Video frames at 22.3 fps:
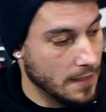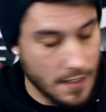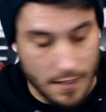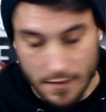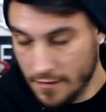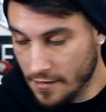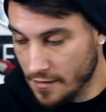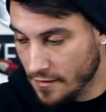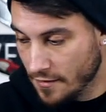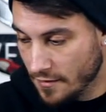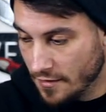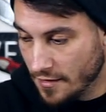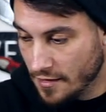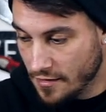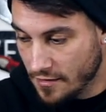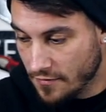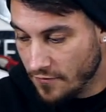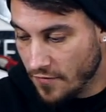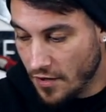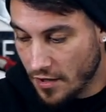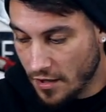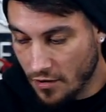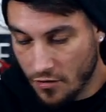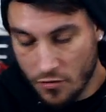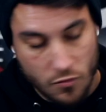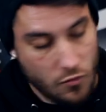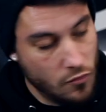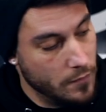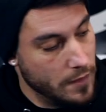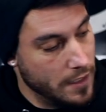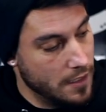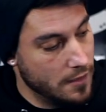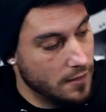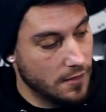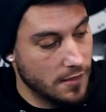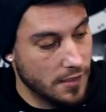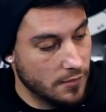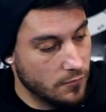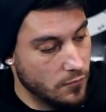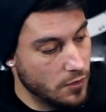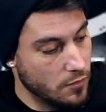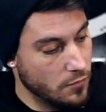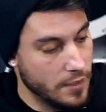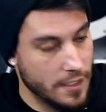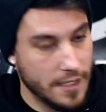Yeah, this is f***ing cool, man.
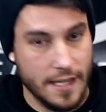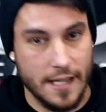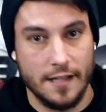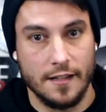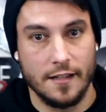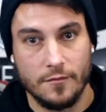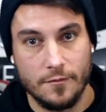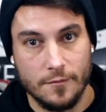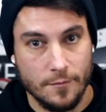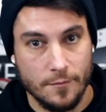Like, what a way to end it.